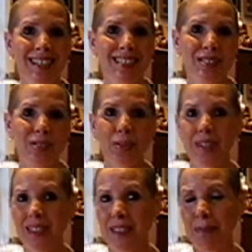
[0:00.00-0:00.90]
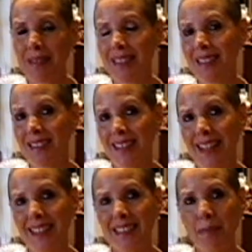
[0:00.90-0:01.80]
It's soothing to me, and I
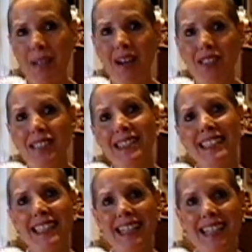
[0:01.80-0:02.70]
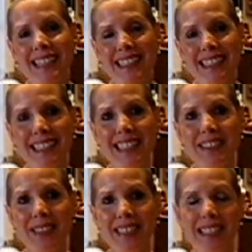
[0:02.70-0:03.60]
think subconsciously I can
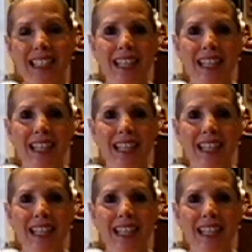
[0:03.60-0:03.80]
hear it,